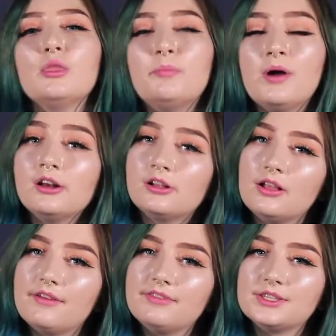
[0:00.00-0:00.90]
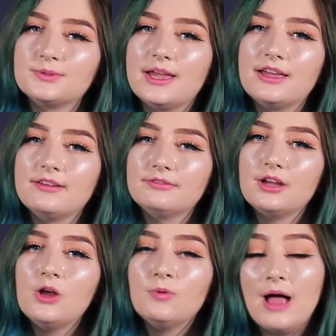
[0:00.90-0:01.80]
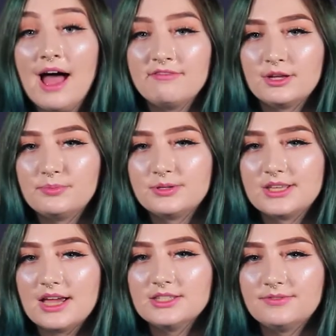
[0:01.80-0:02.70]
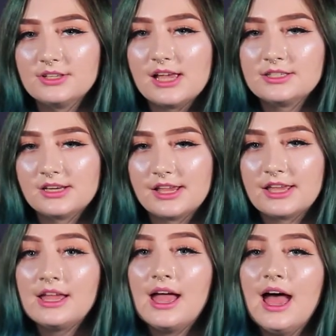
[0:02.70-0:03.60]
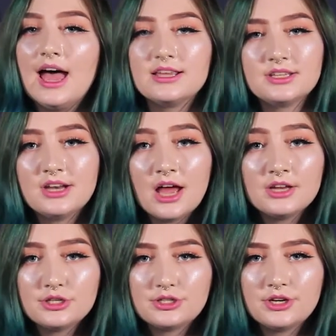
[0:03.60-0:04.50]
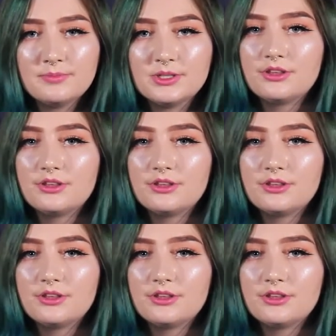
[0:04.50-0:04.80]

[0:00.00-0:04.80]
The particle of this wave, while having a precise velocity, has an undetermined